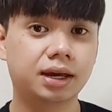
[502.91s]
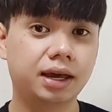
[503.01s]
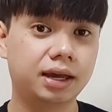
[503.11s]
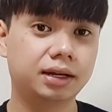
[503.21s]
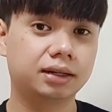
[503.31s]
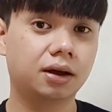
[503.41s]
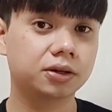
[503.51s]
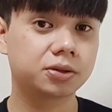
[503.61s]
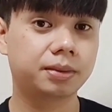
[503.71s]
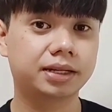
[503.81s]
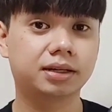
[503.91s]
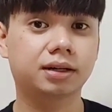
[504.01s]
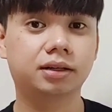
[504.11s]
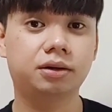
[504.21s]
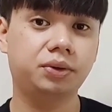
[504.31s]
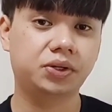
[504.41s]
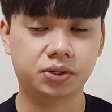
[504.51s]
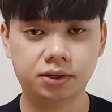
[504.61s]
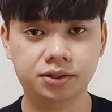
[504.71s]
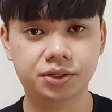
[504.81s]
and it automatically
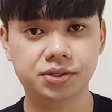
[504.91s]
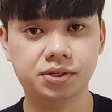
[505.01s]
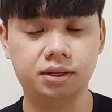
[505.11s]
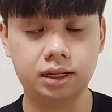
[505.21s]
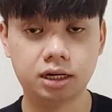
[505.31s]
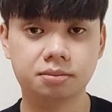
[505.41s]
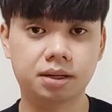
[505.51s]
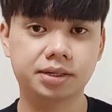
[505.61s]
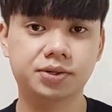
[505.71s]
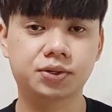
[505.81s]
recharges the earbuds.